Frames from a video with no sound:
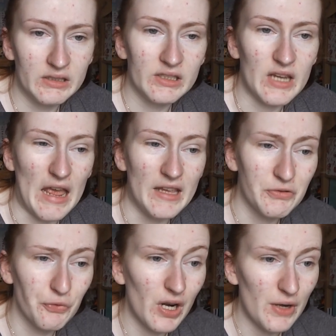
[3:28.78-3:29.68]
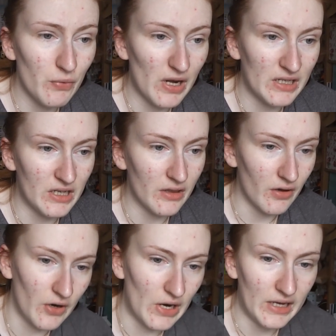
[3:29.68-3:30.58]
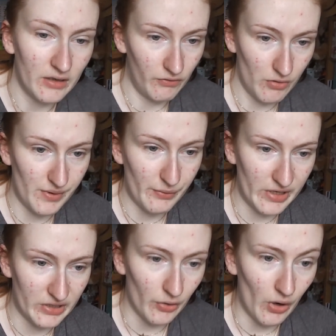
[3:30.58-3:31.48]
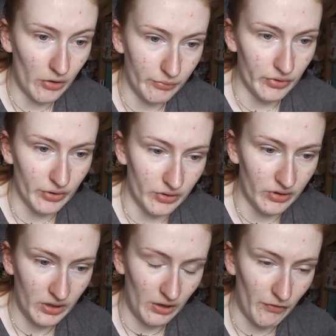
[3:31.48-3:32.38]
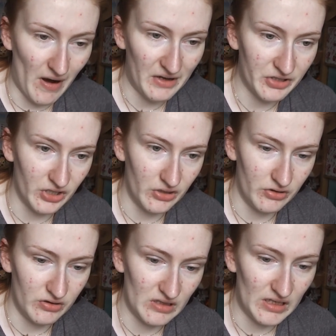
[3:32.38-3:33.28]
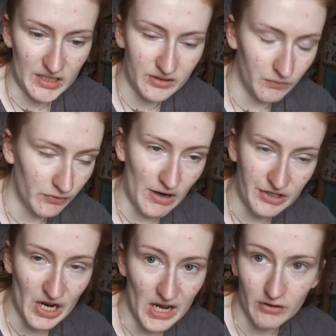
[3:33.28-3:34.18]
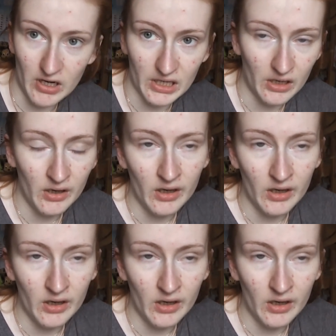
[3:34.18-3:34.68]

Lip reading: Yeah, it's really windy though, and I've got my window open a fraction just to let some fresh air in.